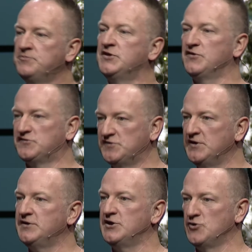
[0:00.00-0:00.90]
to the
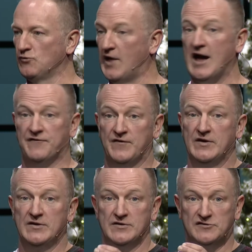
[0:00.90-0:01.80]
sin in your life?
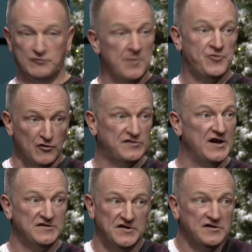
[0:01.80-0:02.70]
Scripture
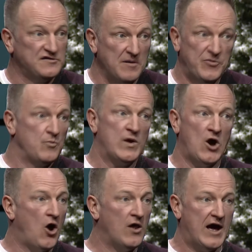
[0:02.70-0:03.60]
says this is something we
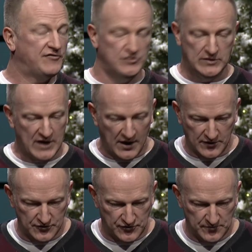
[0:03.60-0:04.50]
all have to
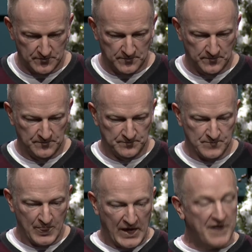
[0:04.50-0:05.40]
acknowledge.
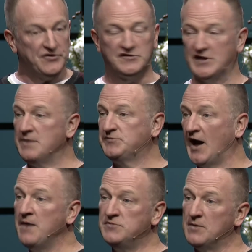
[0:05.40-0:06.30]
At the same
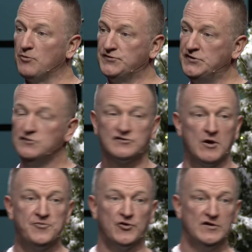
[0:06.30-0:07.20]
time, number two,
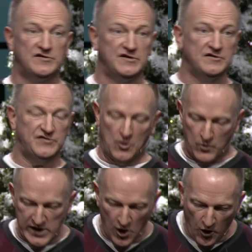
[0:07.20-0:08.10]
Scripture insists that
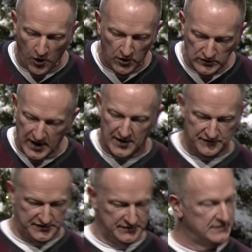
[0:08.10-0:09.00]
we are loved.